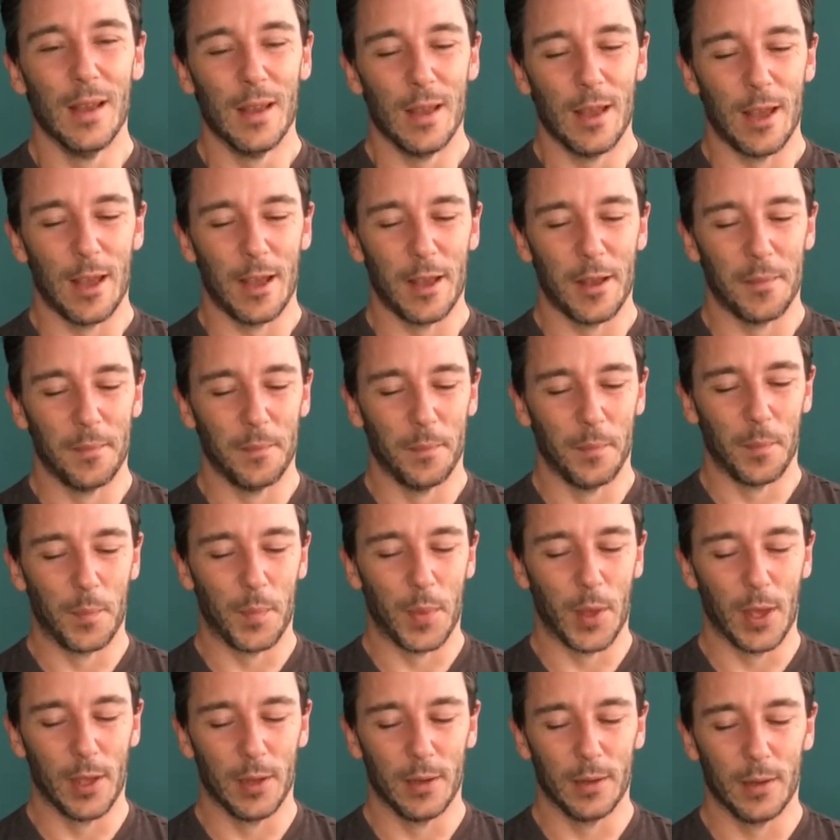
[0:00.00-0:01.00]

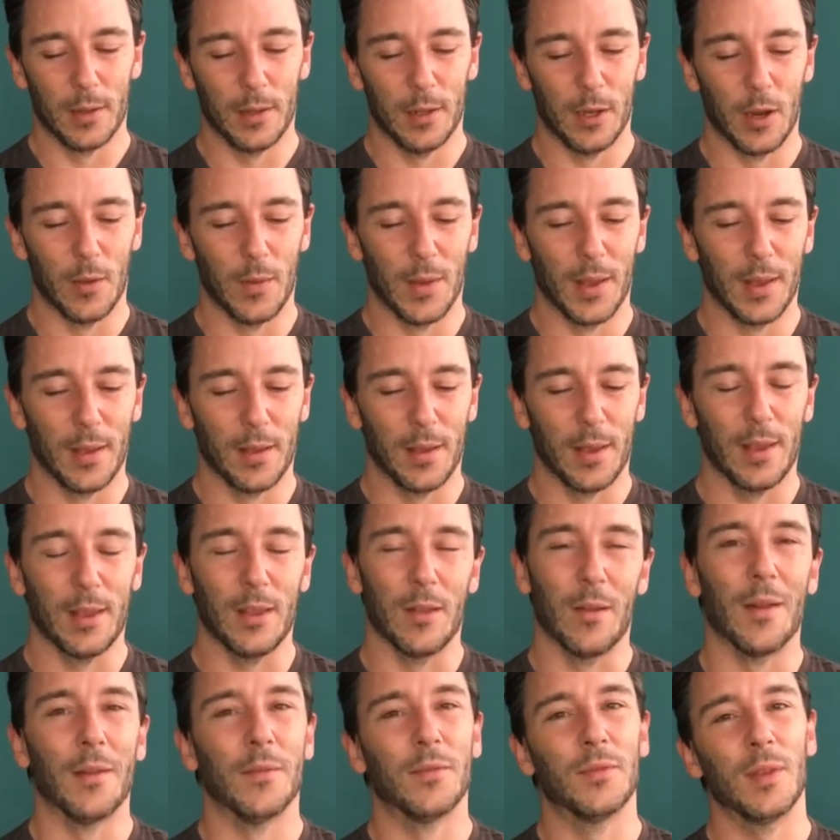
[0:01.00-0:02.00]
But you know, it,
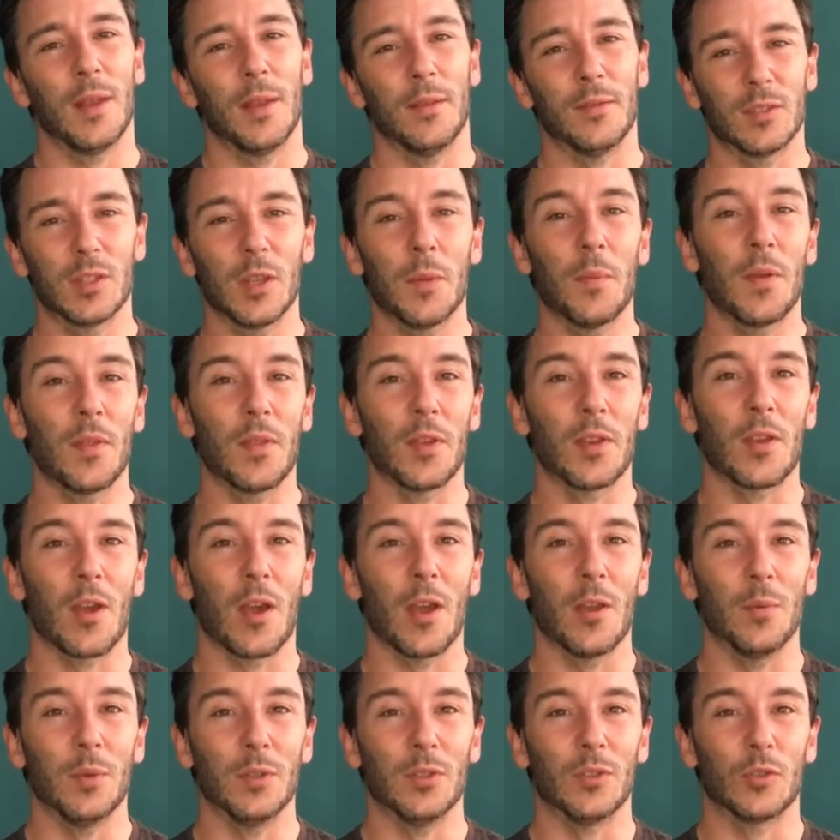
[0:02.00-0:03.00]
you know, if some other
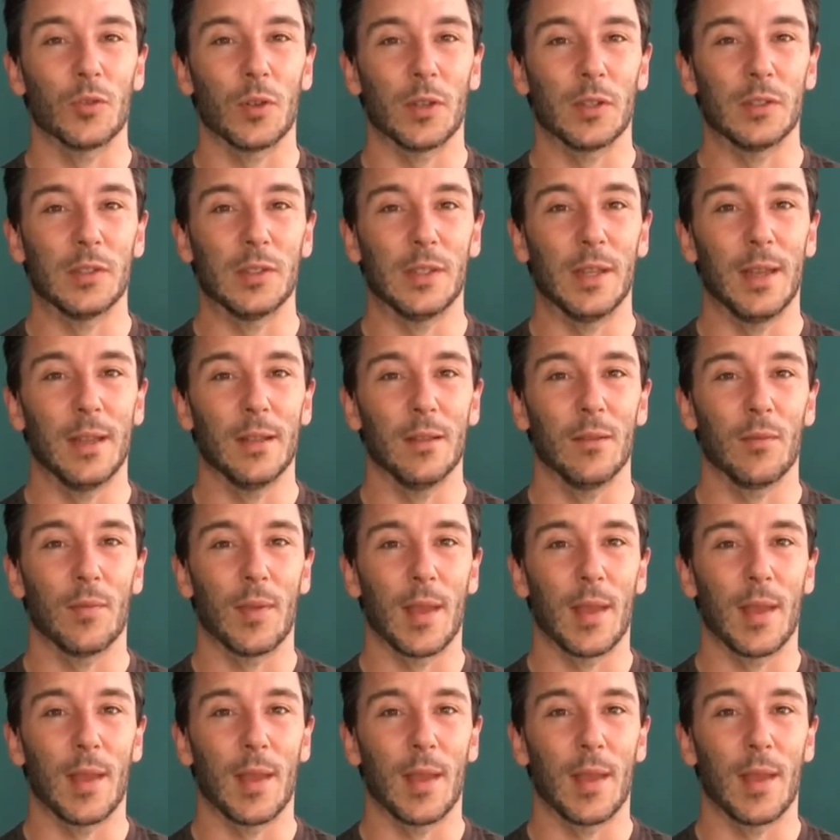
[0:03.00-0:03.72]
guy would trust it,